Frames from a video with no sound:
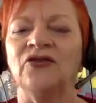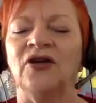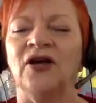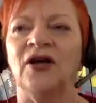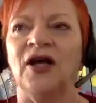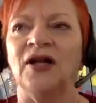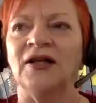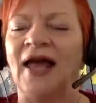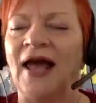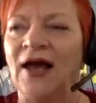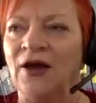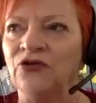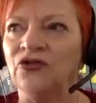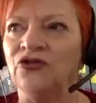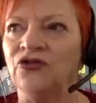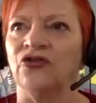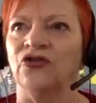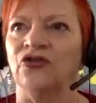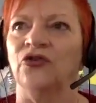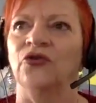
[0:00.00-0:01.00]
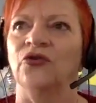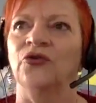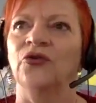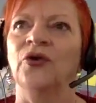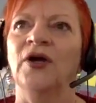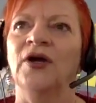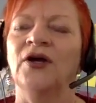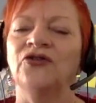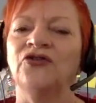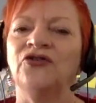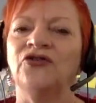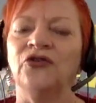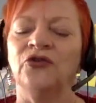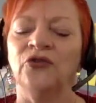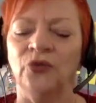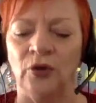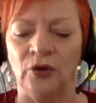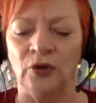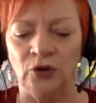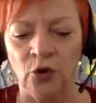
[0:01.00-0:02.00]
allows you
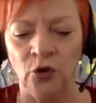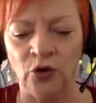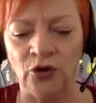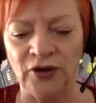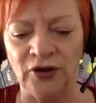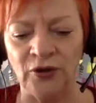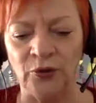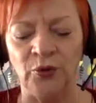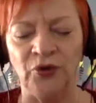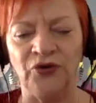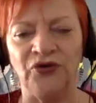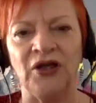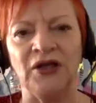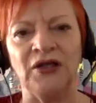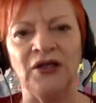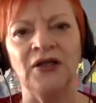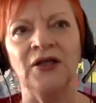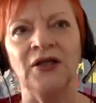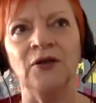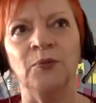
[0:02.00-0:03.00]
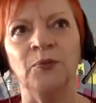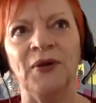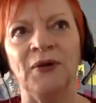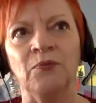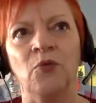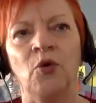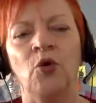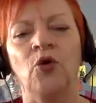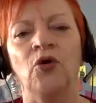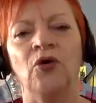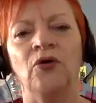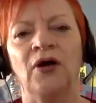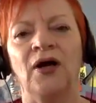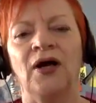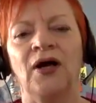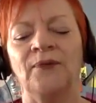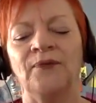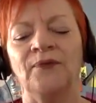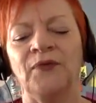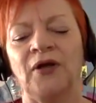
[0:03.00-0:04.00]
to look at it with a little bit more
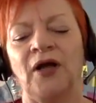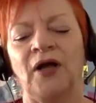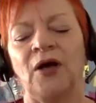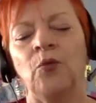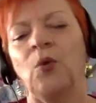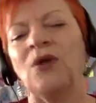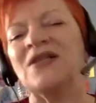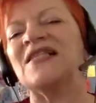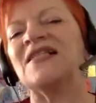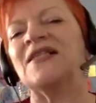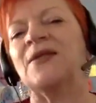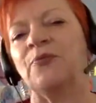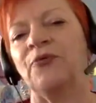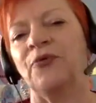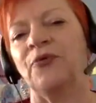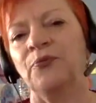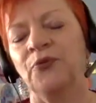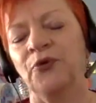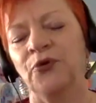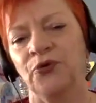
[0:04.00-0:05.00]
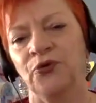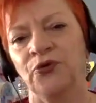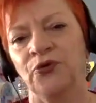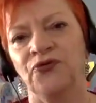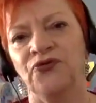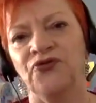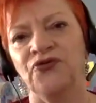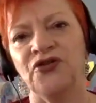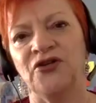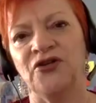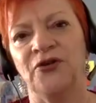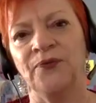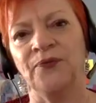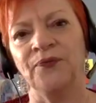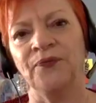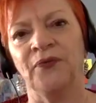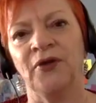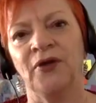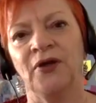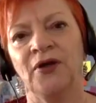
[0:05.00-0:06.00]
like one step removed.
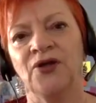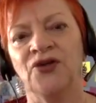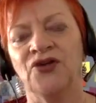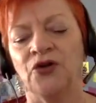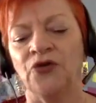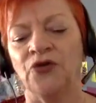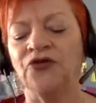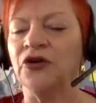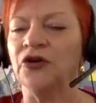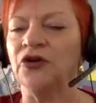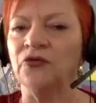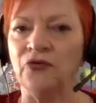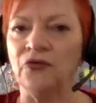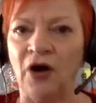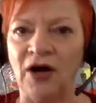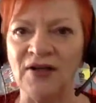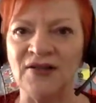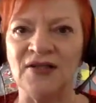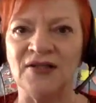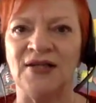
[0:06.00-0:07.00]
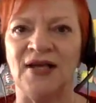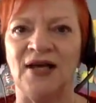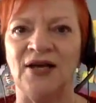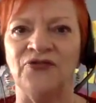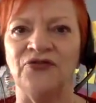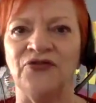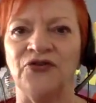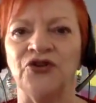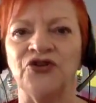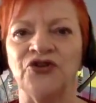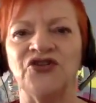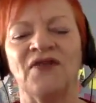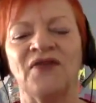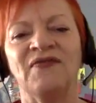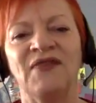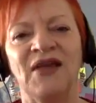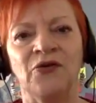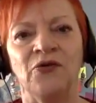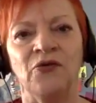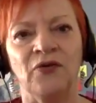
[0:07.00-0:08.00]
So if you can write it down first,
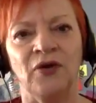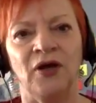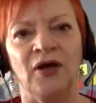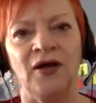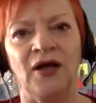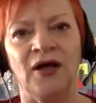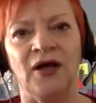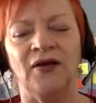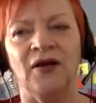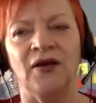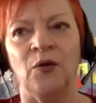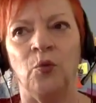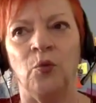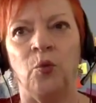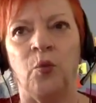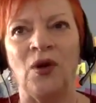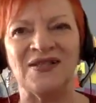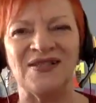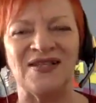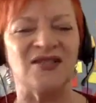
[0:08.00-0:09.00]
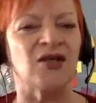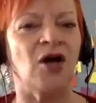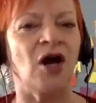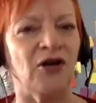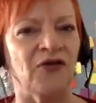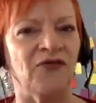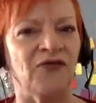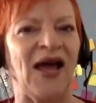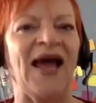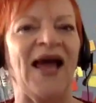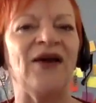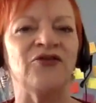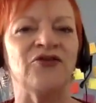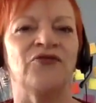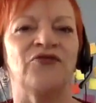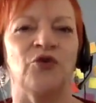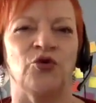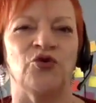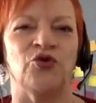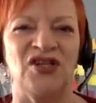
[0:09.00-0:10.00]
and then once it's kind of out
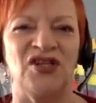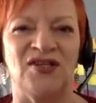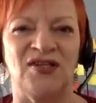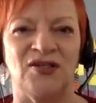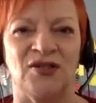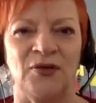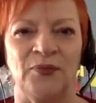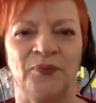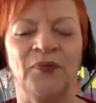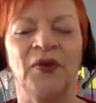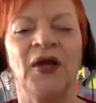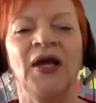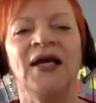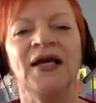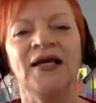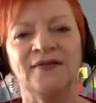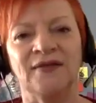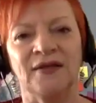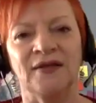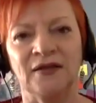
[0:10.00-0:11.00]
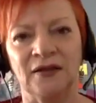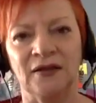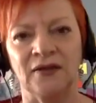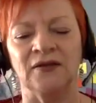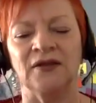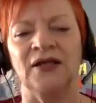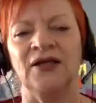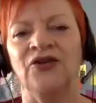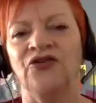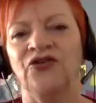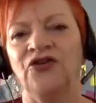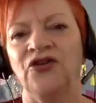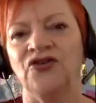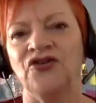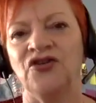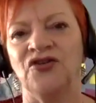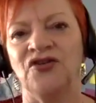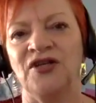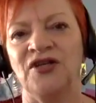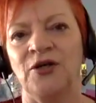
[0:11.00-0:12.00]
of your system, it's a little easier
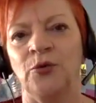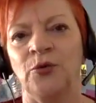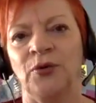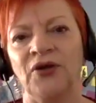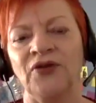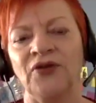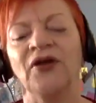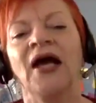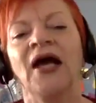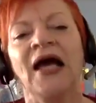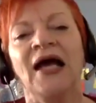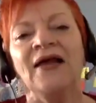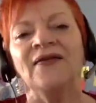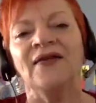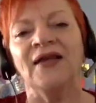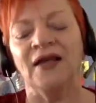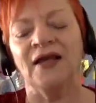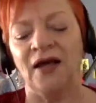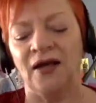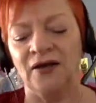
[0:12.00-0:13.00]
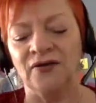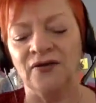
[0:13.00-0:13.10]
to deal with. The